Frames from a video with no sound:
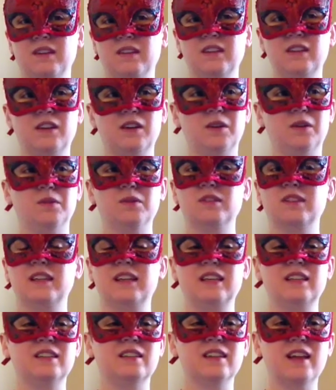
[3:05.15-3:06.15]
you know,
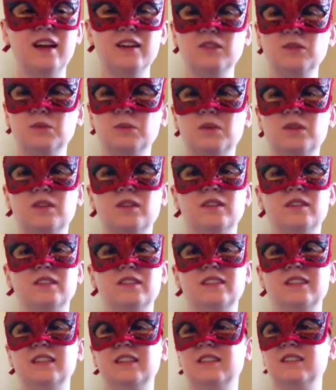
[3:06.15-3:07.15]

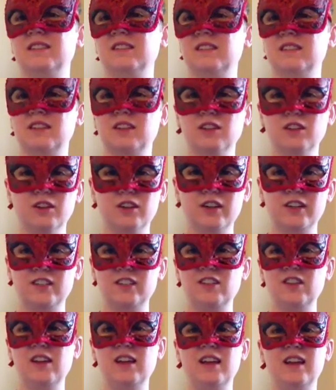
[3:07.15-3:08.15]
intellectuals and the
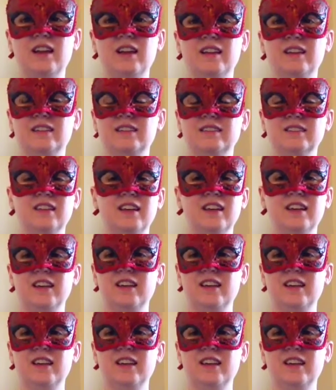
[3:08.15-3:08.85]
clergy, and